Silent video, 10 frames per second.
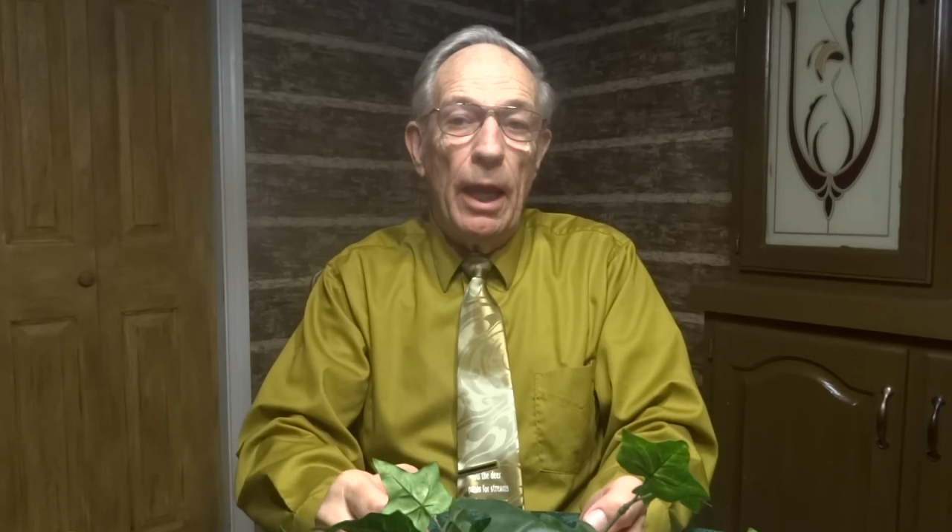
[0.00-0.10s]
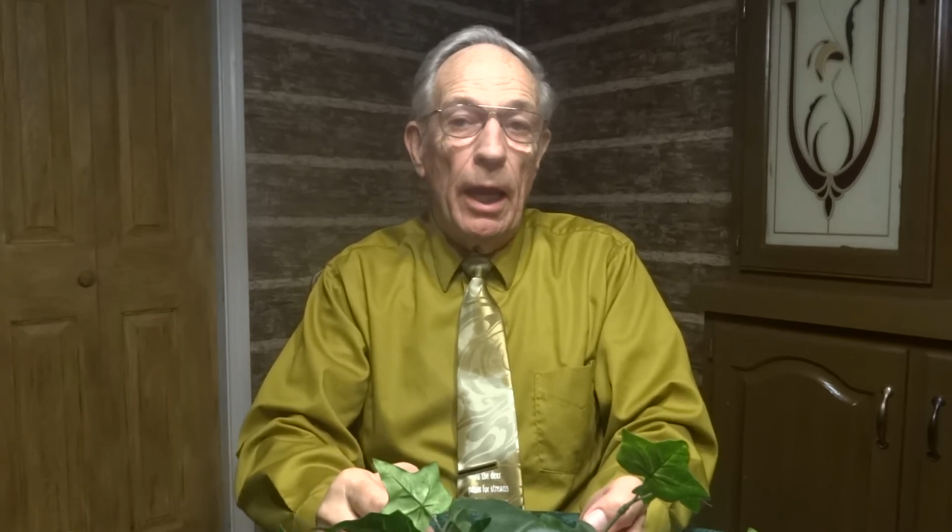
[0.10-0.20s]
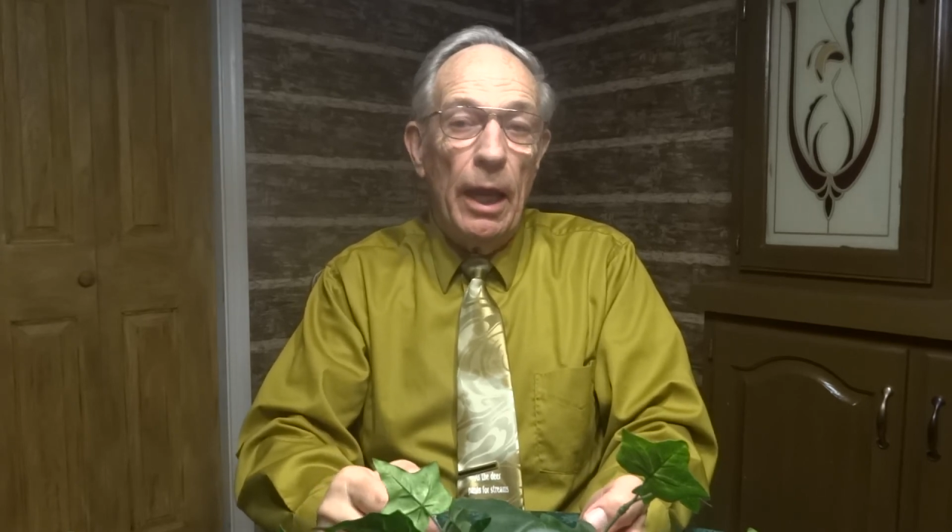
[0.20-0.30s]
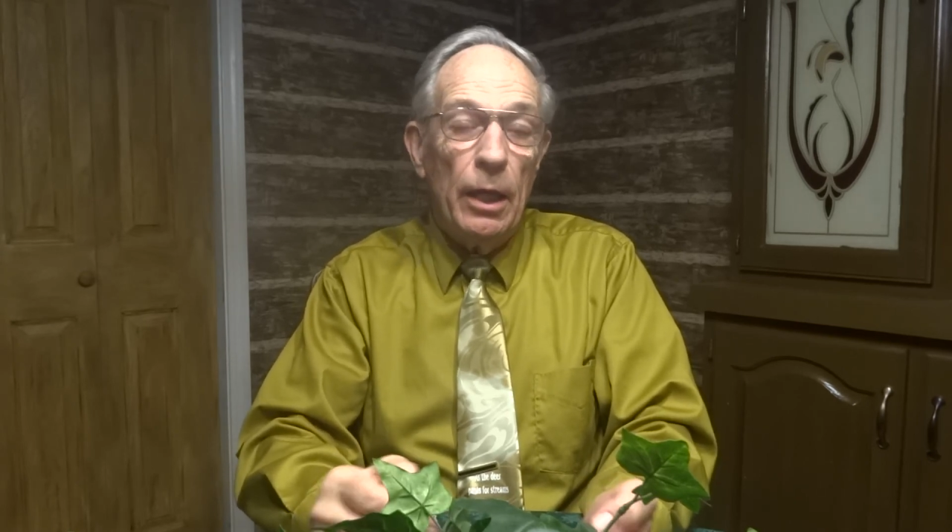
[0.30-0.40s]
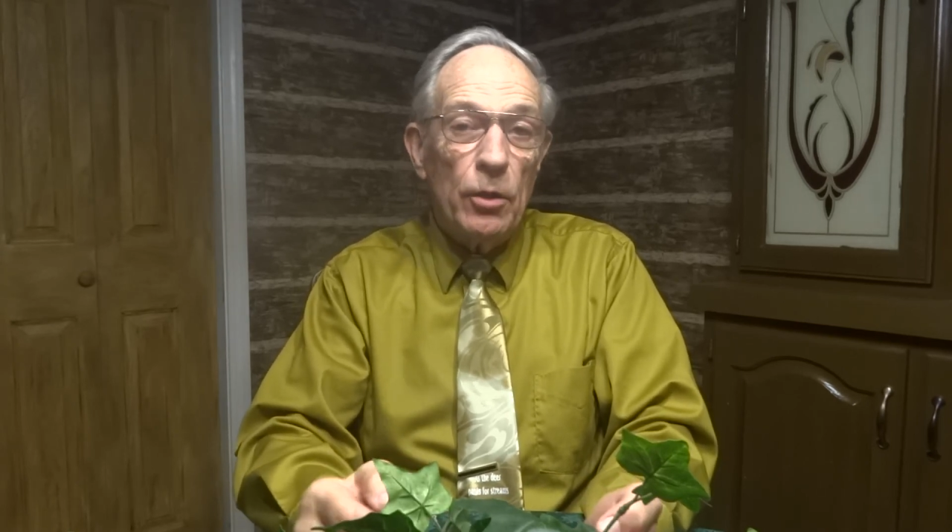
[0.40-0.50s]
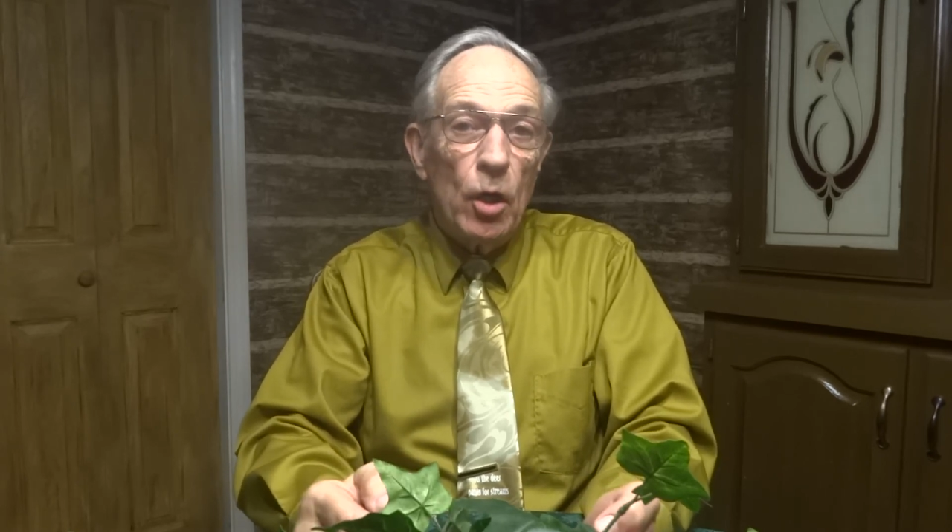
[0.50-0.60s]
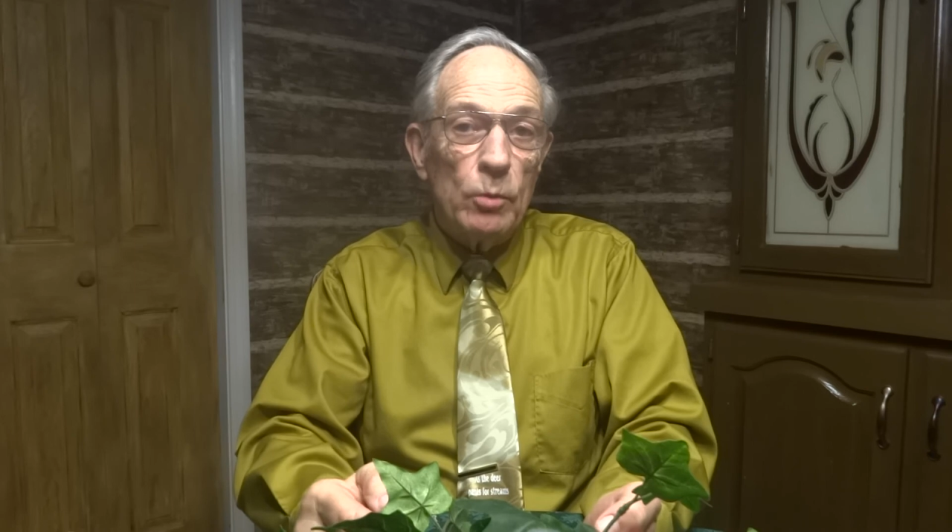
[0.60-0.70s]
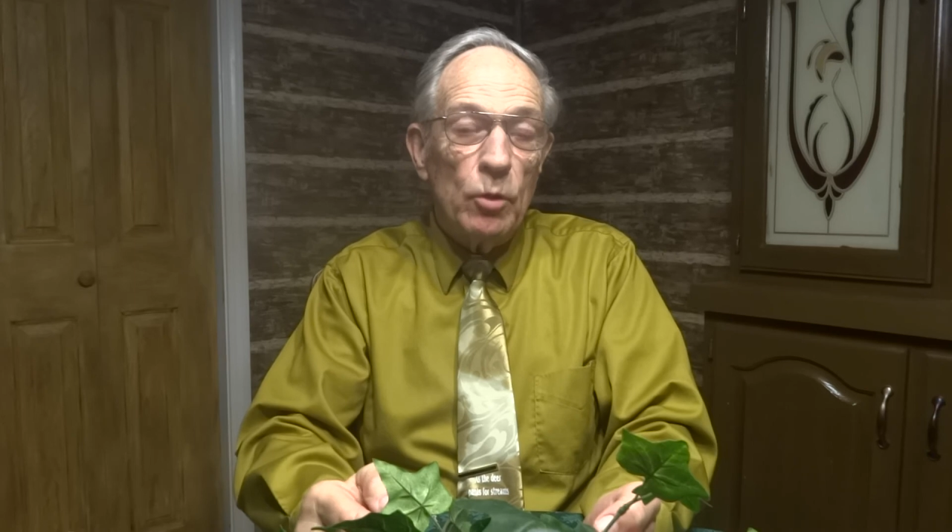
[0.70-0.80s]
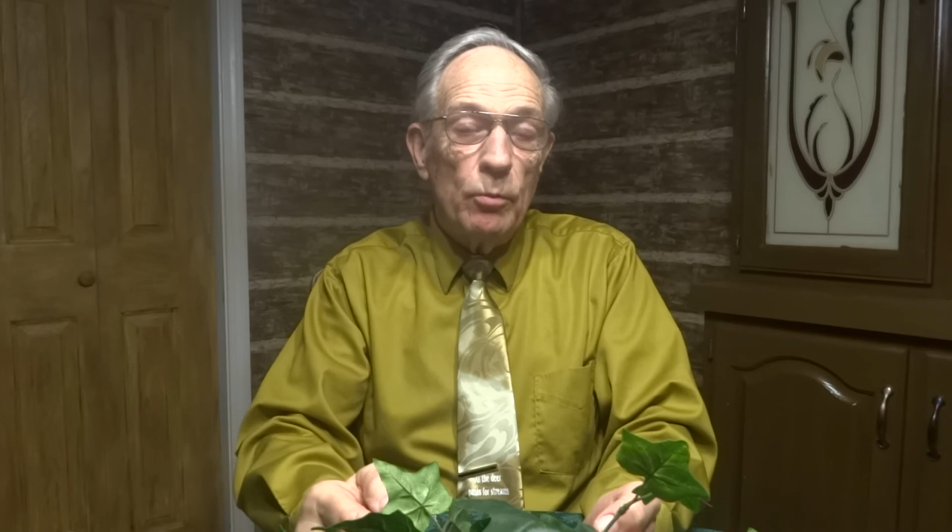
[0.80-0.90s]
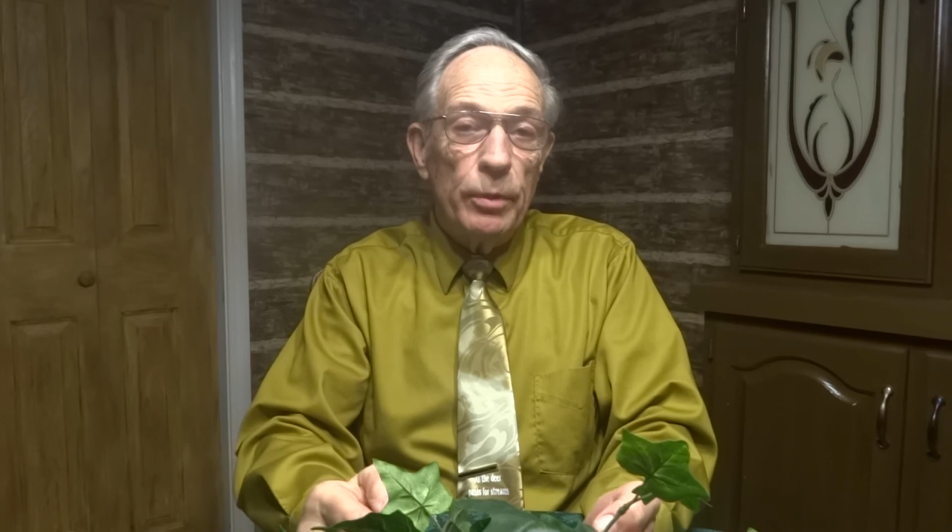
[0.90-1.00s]
and
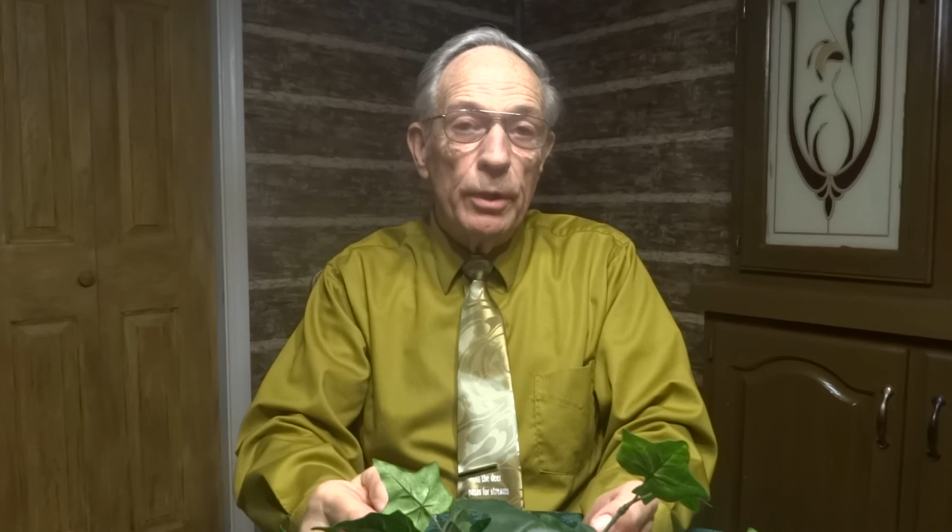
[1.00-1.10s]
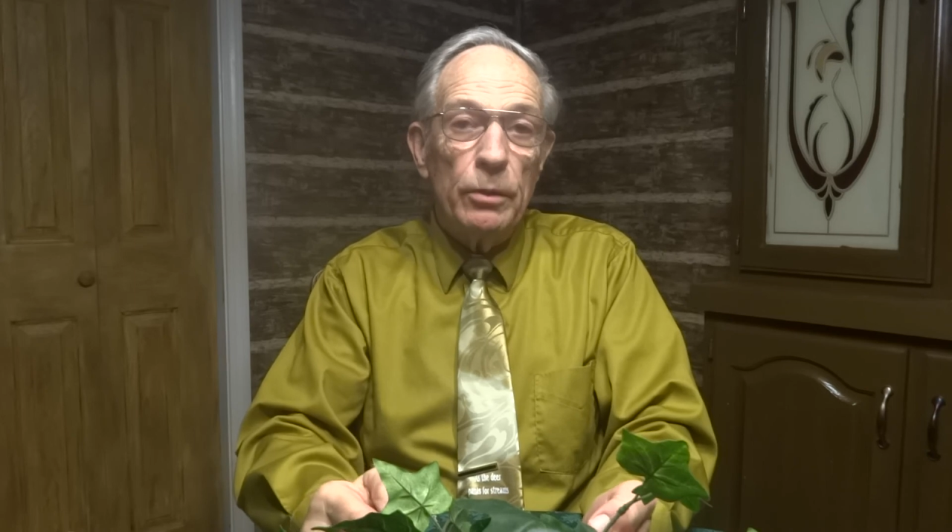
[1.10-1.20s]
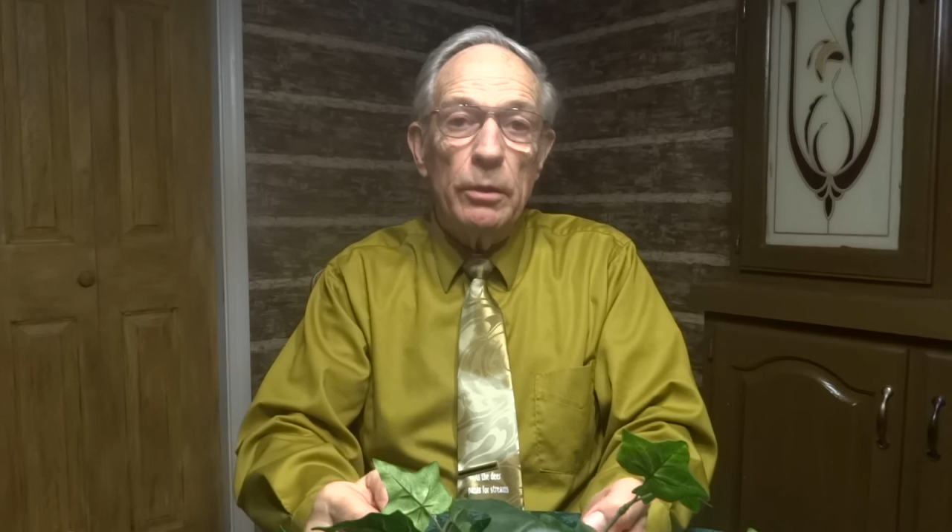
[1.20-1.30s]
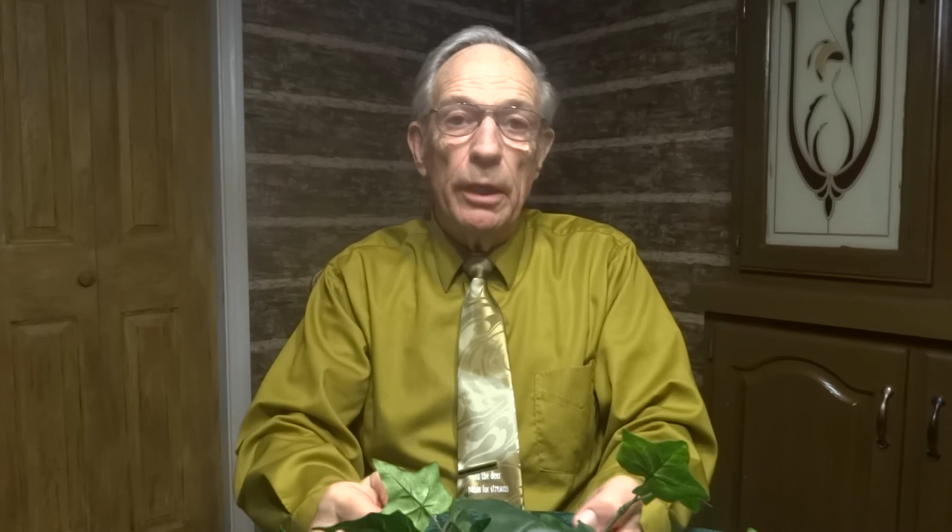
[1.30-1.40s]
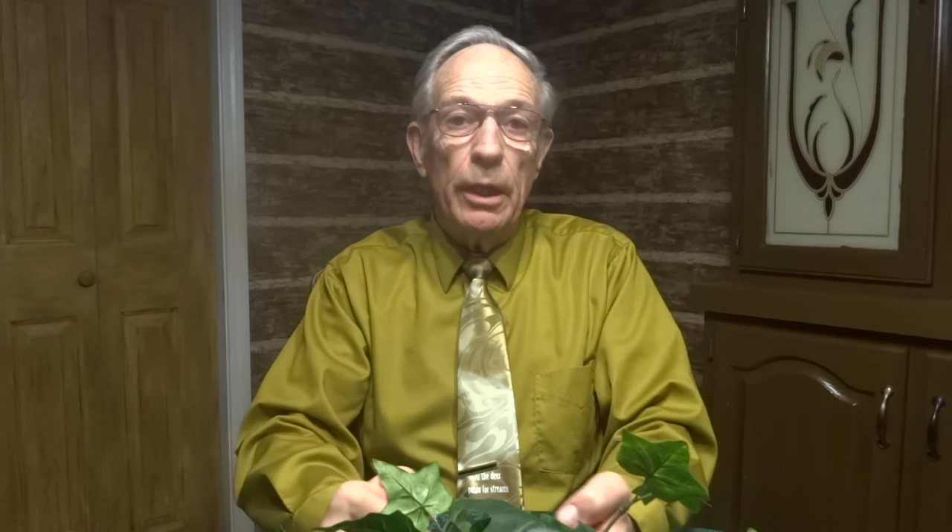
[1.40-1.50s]
automobile